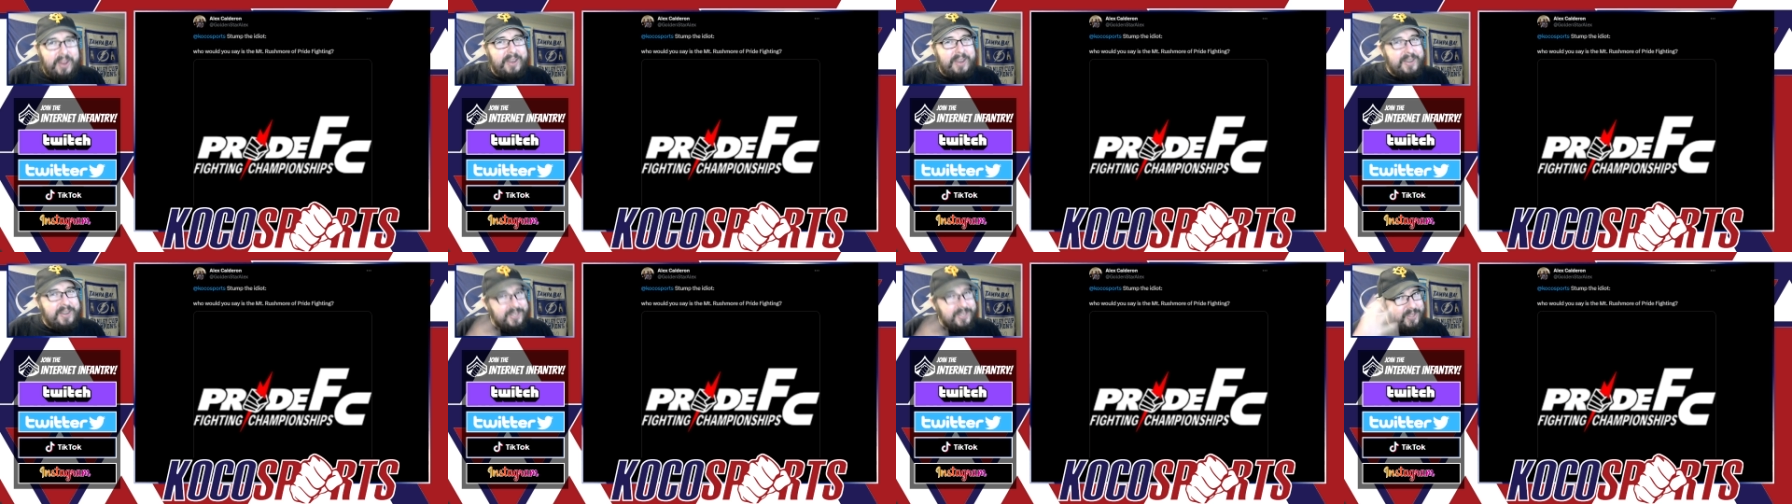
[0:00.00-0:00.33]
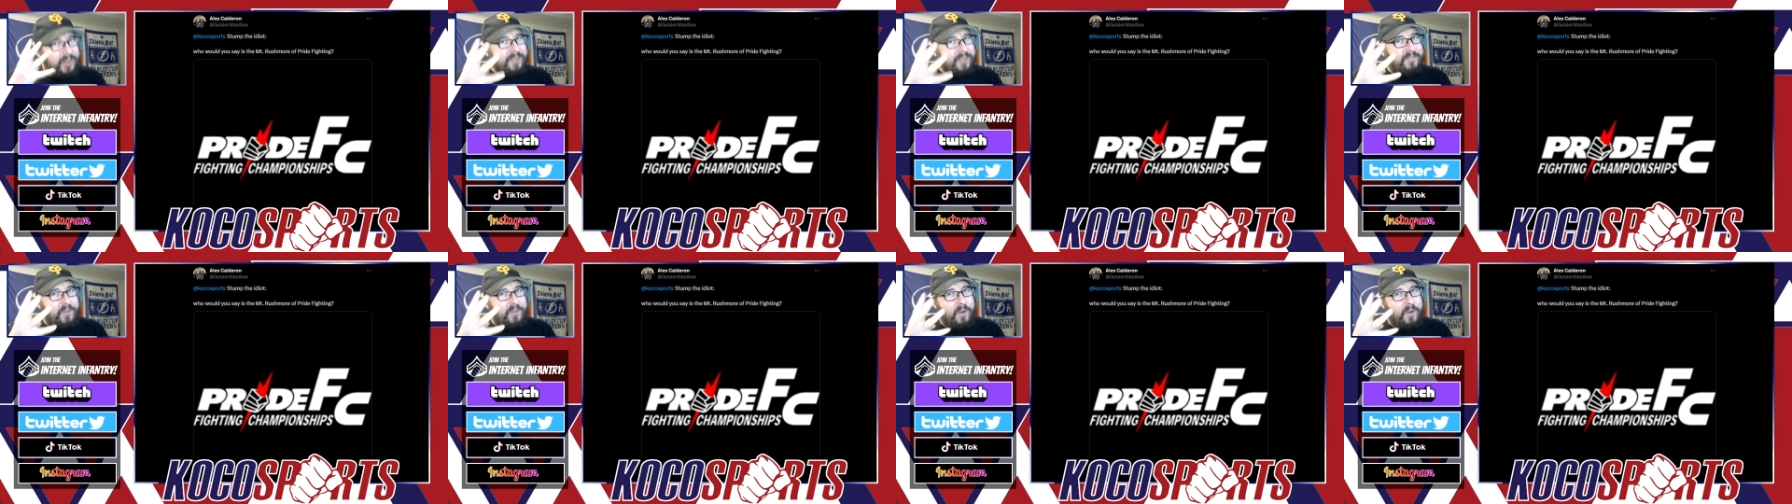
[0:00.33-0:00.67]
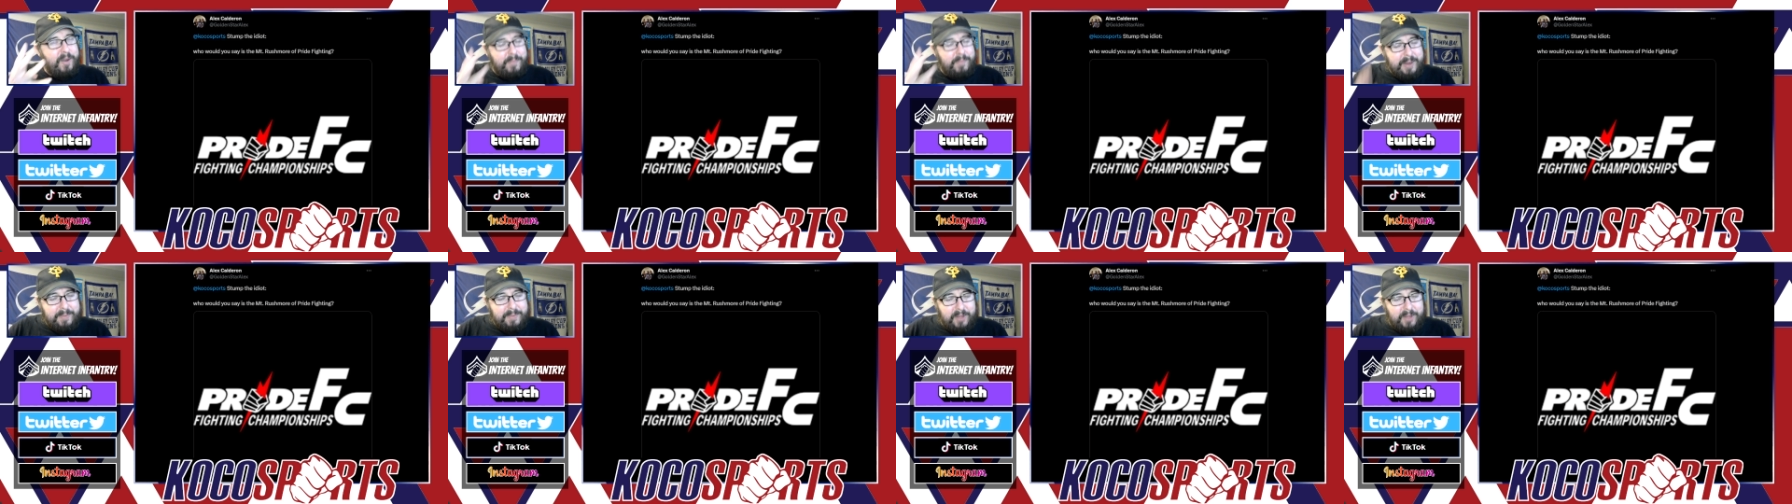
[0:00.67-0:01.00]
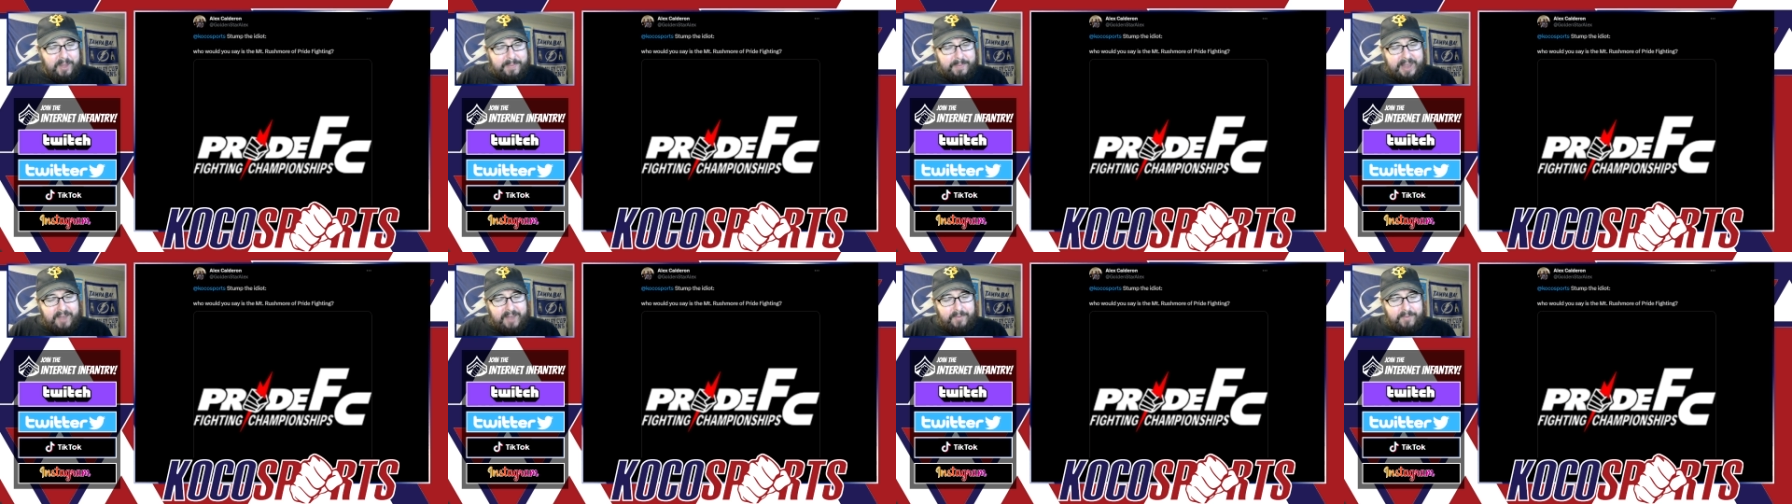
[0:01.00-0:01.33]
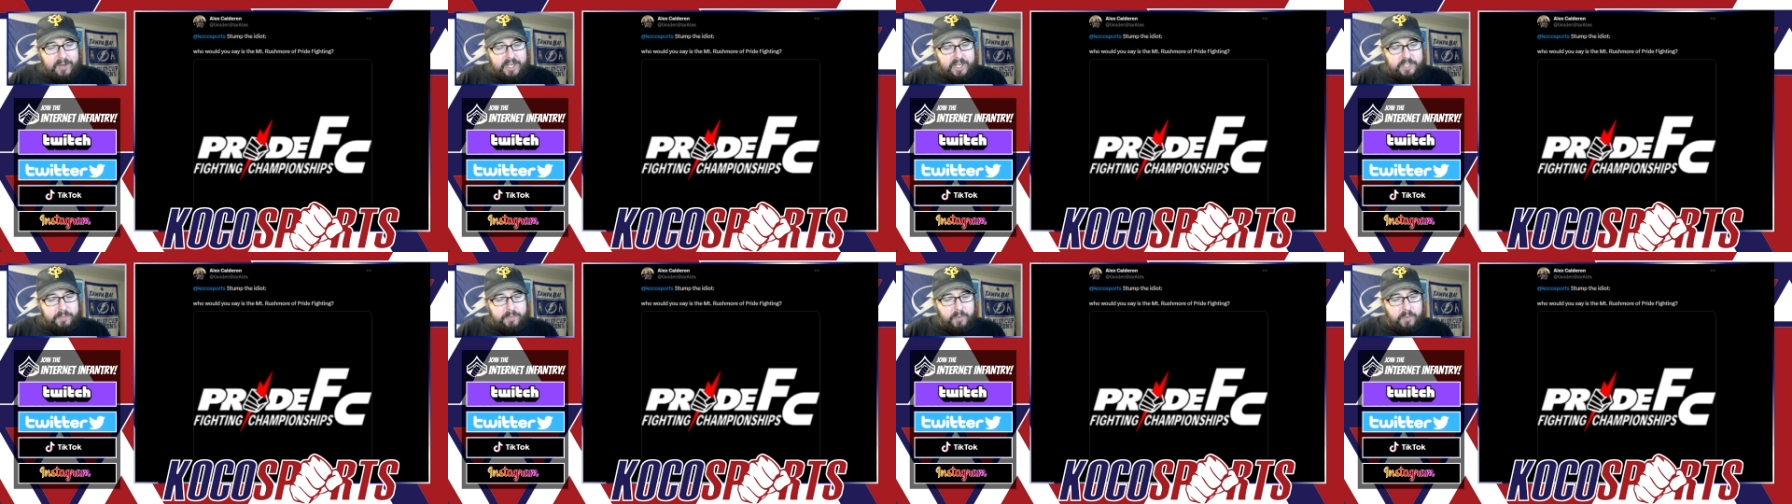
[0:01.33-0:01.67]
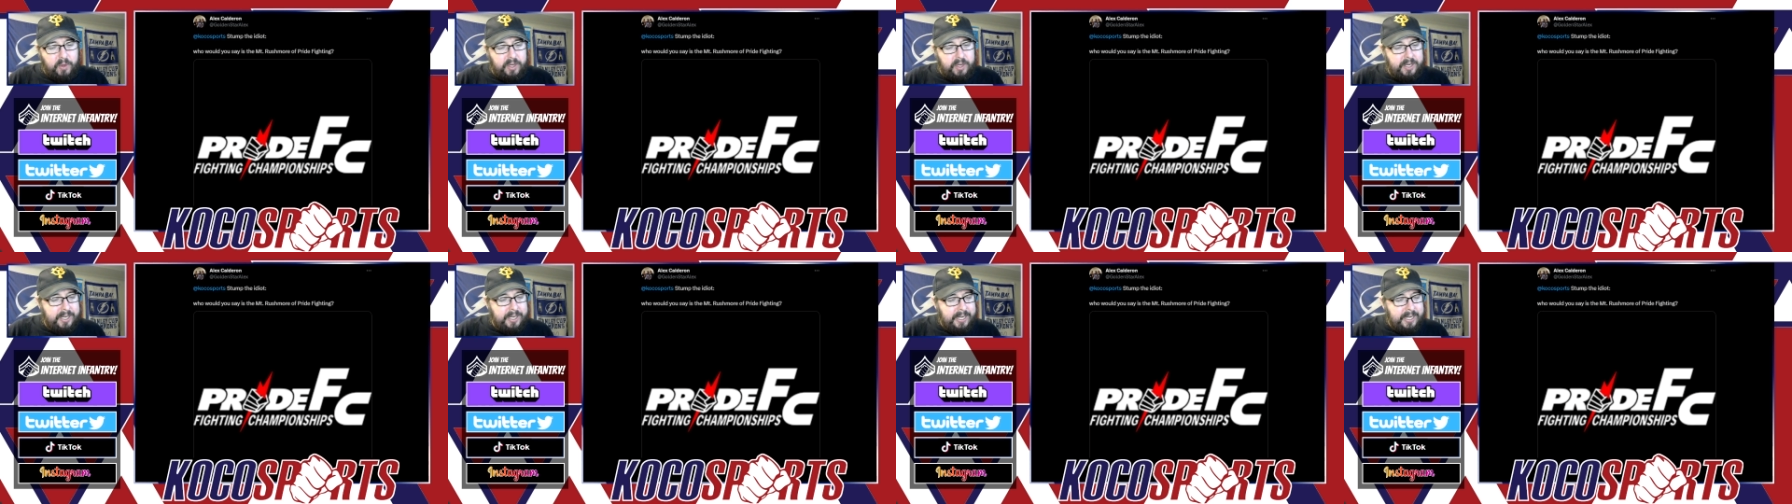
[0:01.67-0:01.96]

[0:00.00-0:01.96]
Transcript: that there's only 4 people on Mount Rushmore,